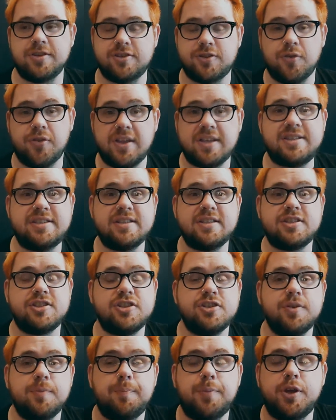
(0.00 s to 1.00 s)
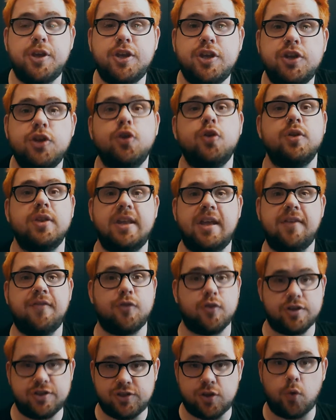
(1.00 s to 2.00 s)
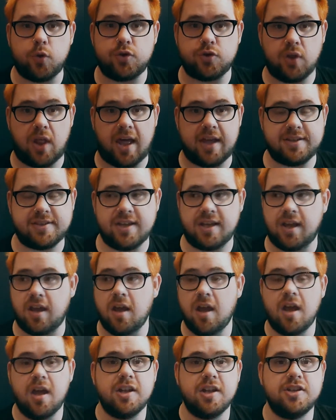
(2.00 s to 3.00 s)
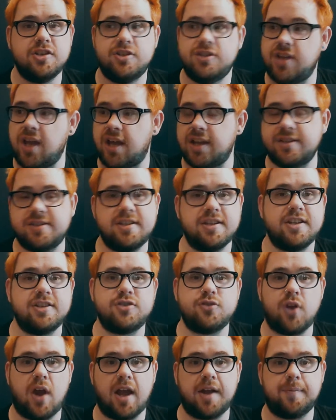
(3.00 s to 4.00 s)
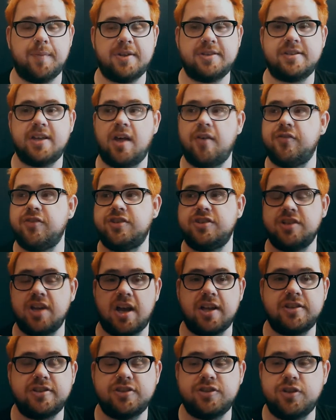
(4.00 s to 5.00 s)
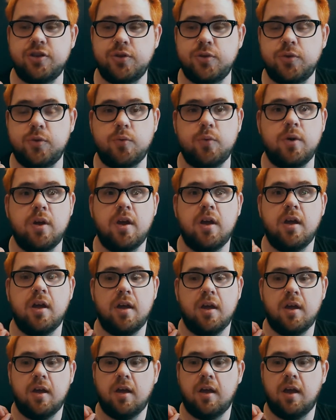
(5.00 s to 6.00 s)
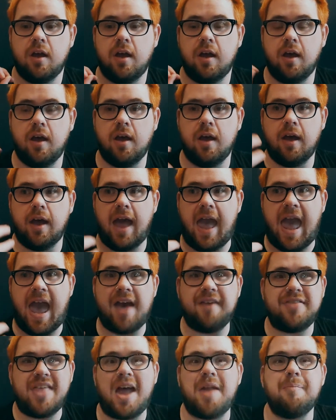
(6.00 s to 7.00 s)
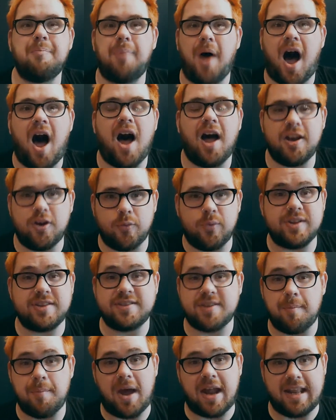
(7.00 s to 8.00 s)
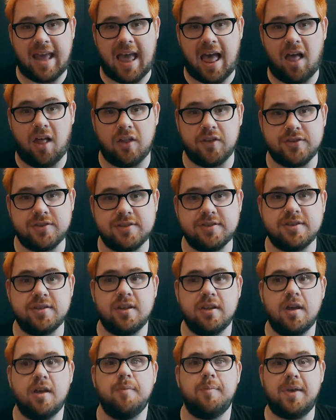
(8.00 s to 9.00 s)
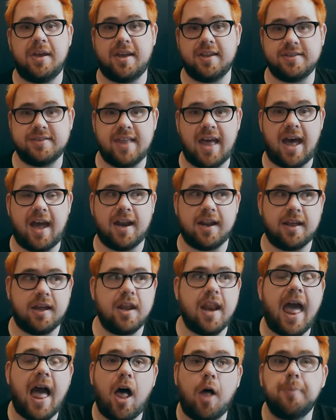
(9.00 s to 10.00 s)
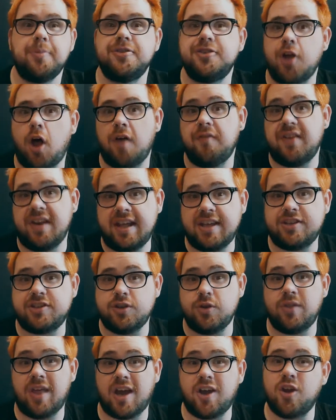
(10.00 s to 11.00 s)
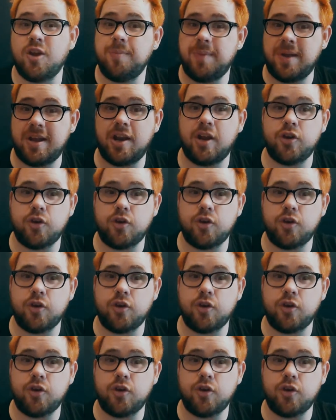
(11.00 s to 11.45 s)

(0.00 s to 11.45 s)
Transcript: So this is purely for socializing, just to distract myself, just to have that bond with somebody else, because that could help solve an issue that could be an